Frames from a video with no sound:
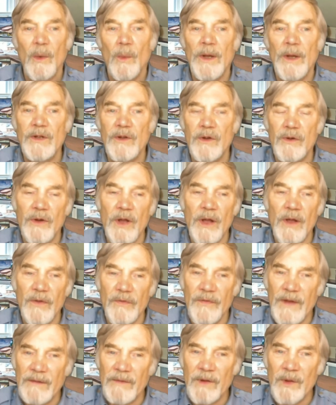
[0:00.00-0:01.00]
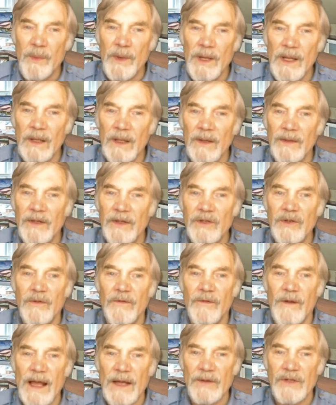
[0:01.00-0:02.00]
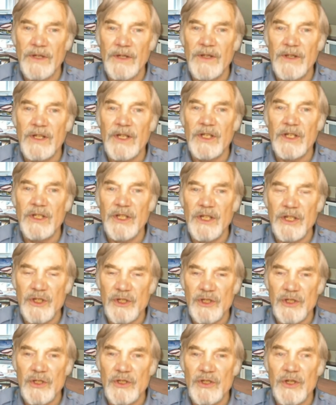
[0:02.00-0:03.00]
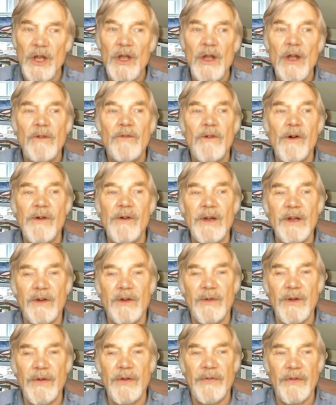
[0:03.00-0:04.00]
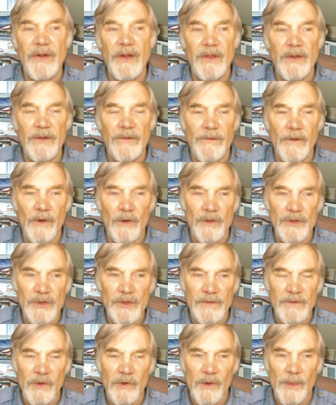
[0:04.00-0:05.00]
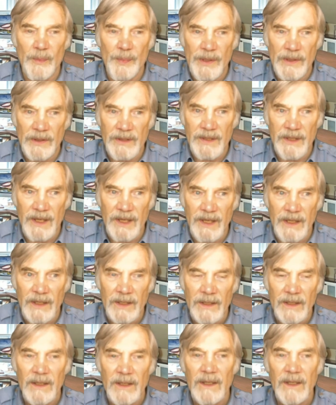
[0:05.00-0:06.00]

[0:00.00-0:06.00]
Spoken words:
when you know very well that you flouted the conditions for increasing the floors of your building.